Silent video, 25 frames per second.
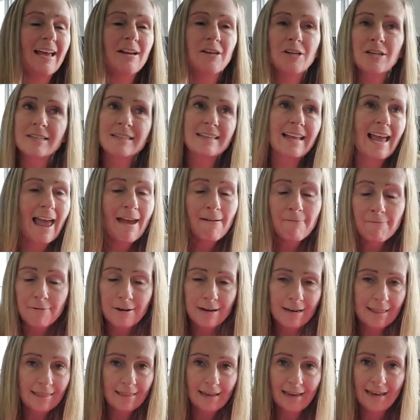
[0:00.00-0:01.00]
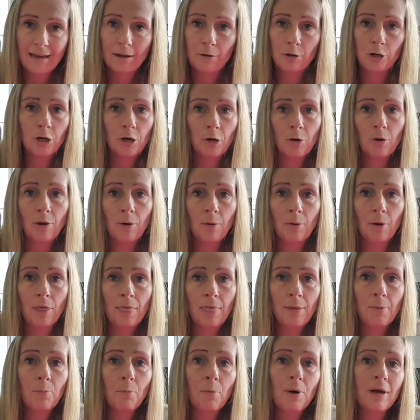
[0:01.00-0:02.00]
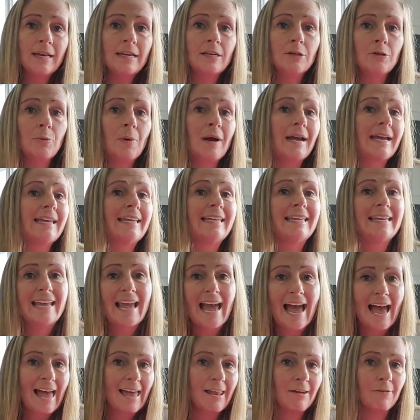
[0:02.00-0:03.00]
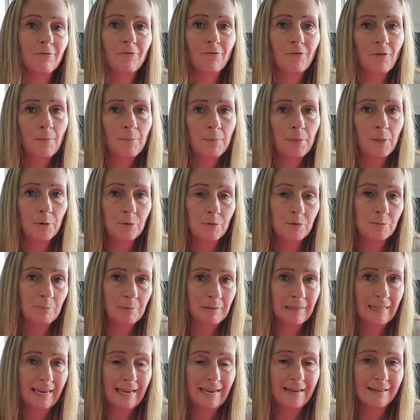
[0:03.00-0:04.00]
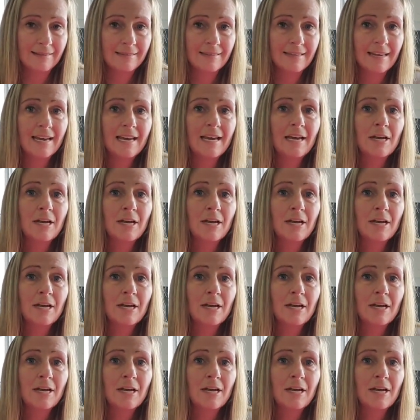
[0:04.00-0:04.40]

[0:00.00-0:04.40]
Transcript: just everything, you know, and then what do I get from those plants